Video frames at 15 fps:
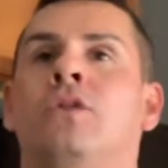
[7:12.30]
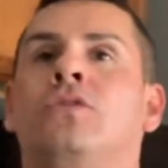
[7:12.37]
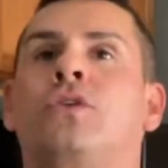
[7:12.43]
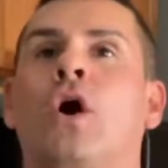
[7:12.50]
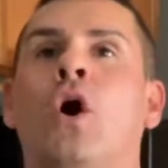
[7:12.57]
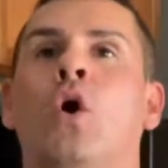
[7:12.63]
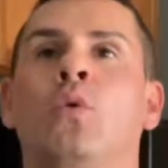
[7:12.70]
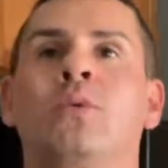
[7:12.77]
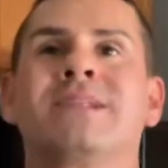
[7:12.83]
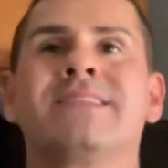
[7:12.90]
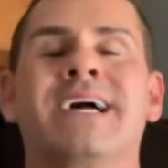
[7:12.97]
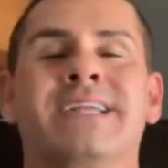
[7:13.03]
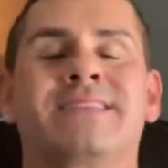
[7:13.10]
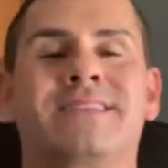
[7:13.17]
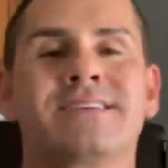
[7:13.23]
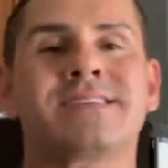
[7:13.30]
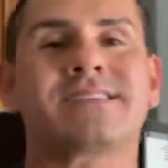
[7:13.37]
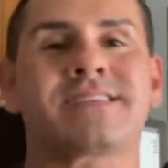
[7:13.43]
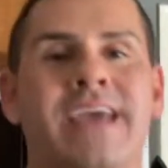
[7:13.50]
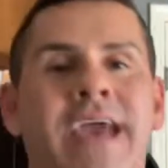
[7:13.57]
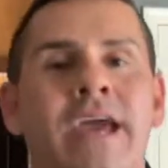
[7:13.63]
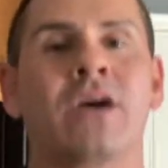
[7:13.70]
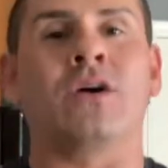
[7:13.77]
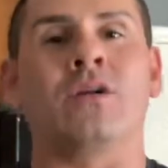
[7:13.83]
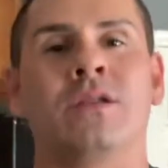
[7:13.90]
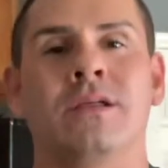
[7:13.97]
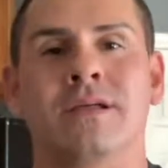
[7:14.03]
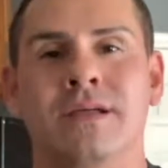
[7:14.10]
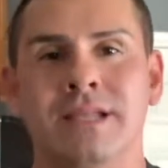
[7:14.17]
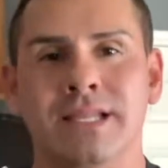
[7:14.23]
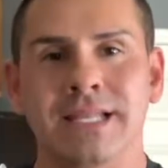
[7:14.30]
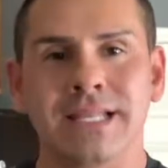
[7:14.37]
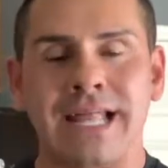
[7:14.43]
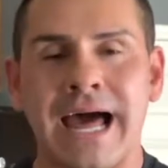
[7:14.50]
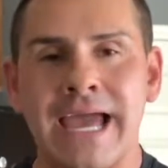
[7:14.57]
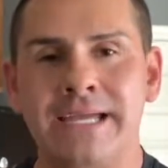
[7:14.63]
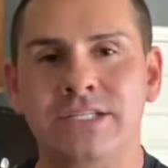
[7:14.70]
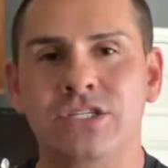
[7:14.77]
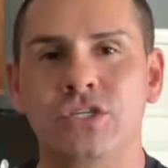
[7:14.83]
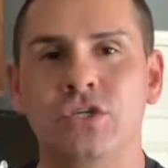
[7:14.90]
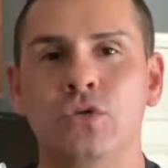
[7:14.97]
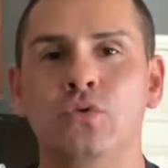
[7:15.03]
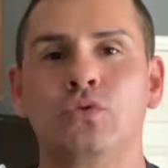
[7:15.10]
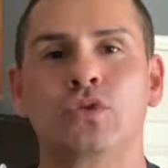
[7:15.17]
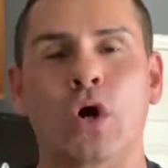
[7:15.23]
Don't let the scale lie to you.